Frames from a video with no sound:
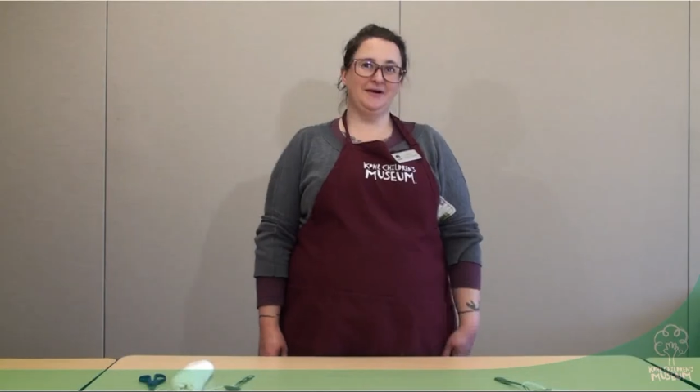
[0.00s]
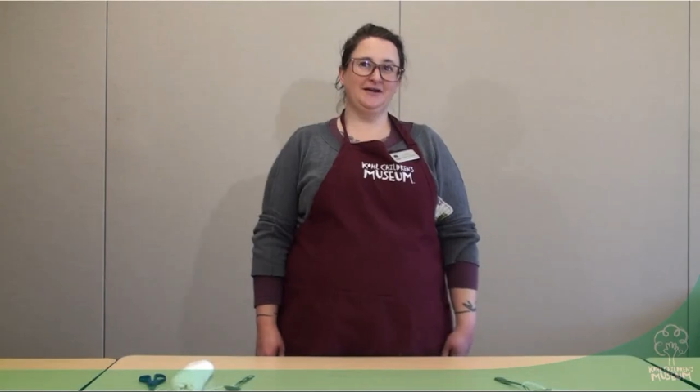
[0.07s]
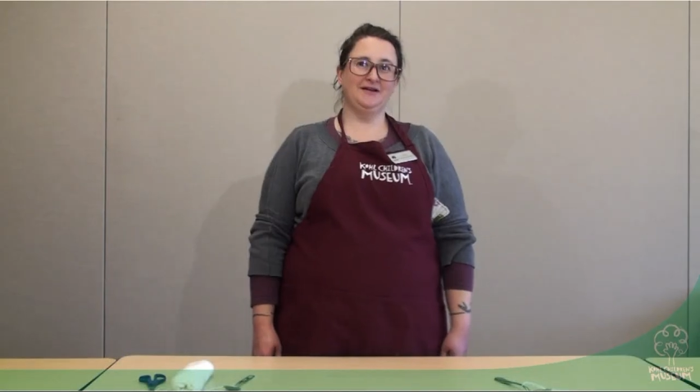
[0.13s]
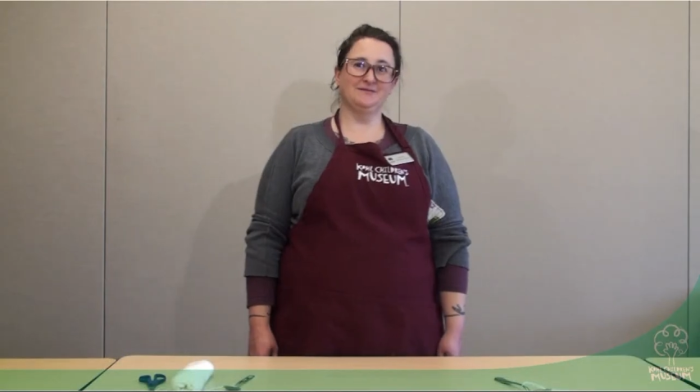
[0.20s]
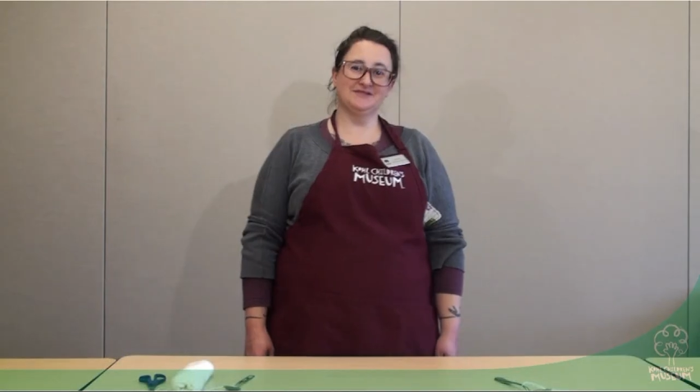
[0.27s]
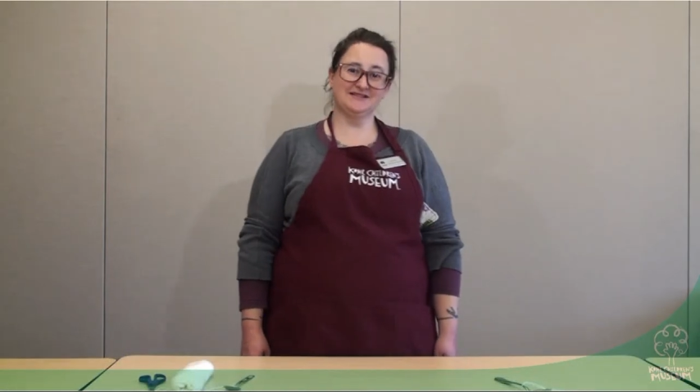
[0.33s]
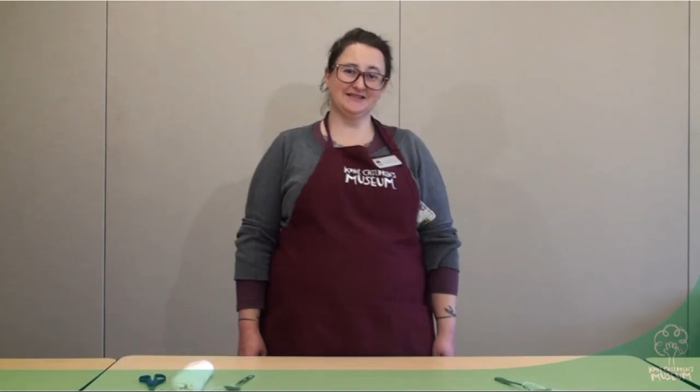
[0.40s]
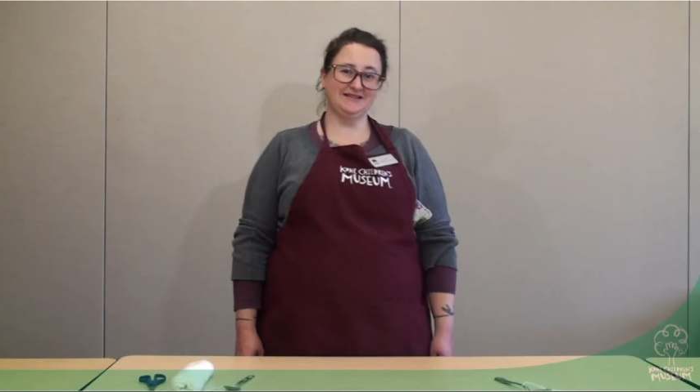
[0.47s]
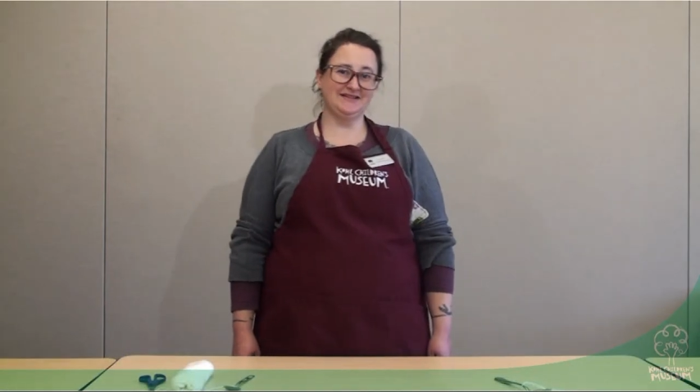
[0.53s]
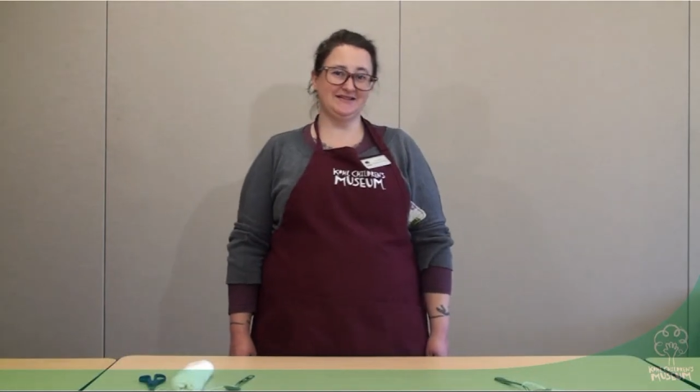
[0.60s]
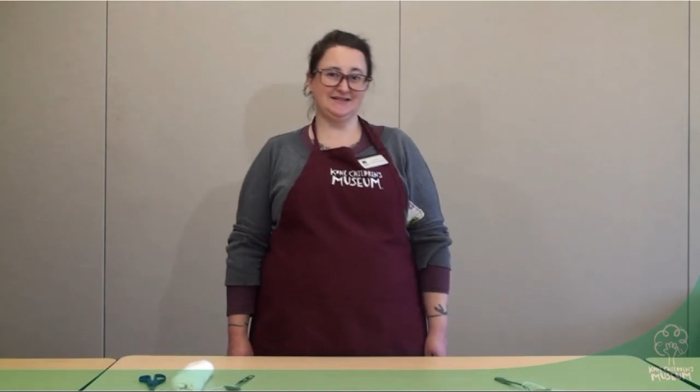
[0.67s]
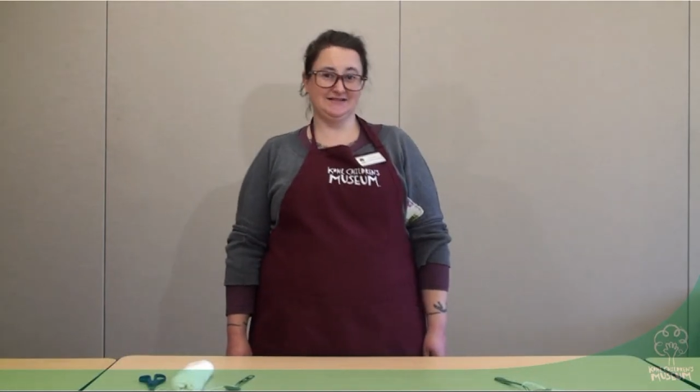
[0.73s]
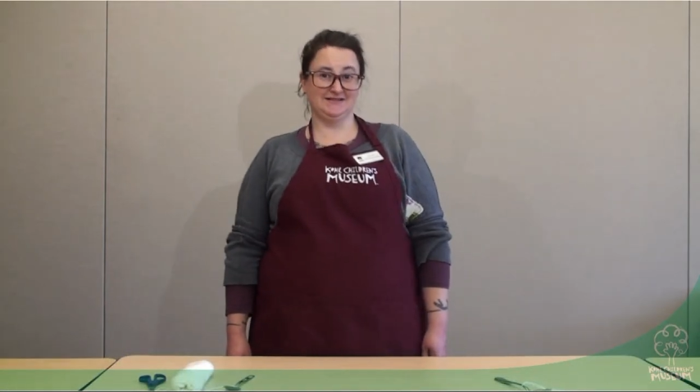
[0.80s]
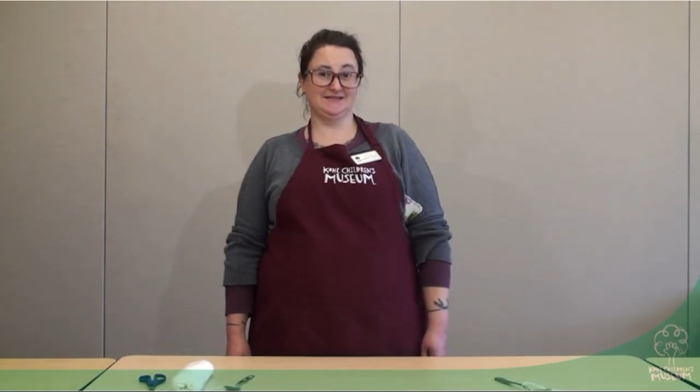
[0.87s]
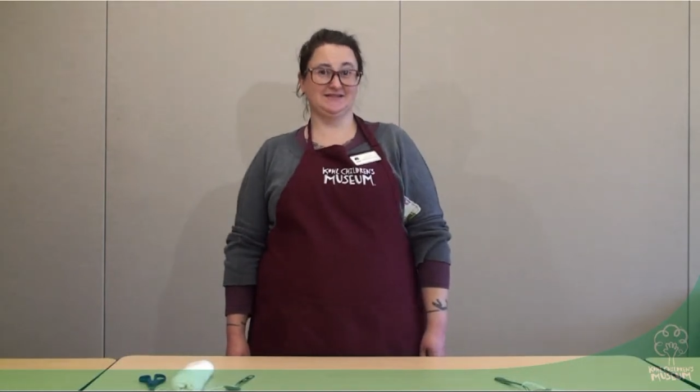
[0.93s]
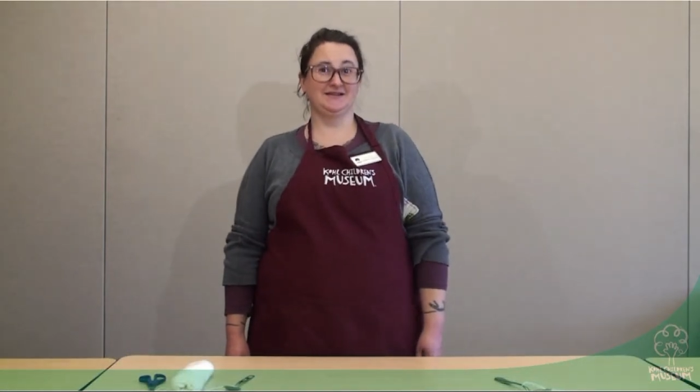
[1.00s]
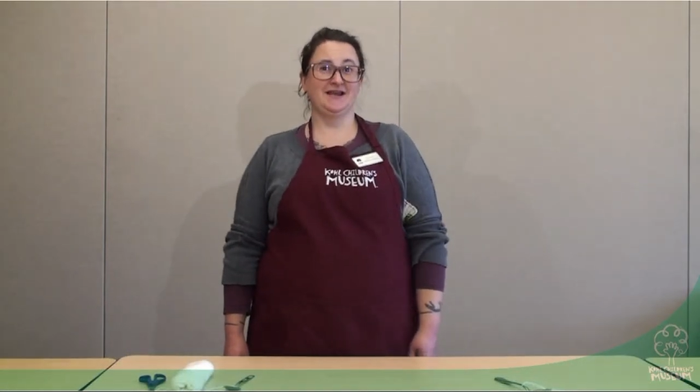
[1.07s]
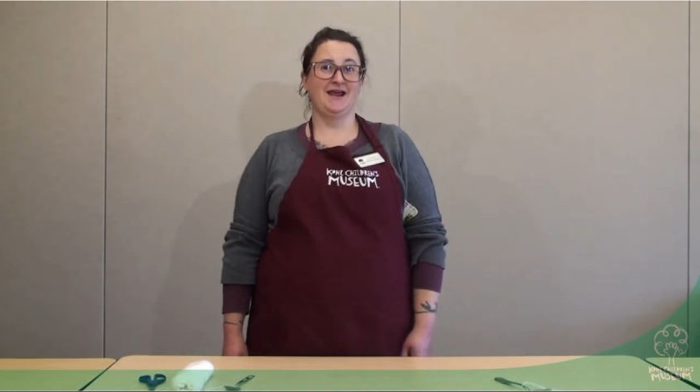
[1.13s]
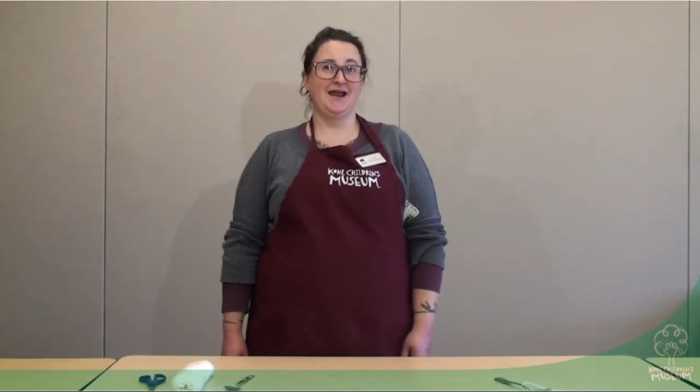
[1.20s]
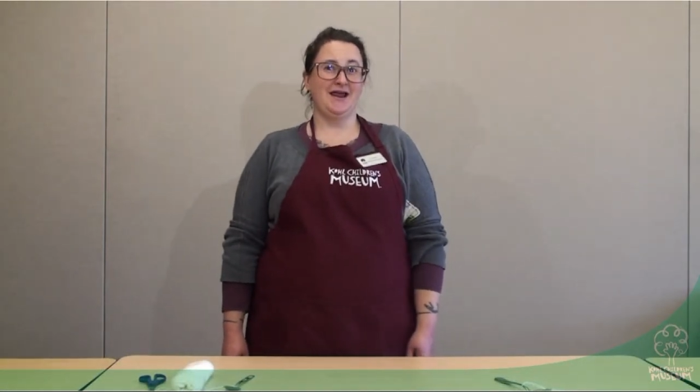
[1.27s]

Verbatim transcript: my name is Liz,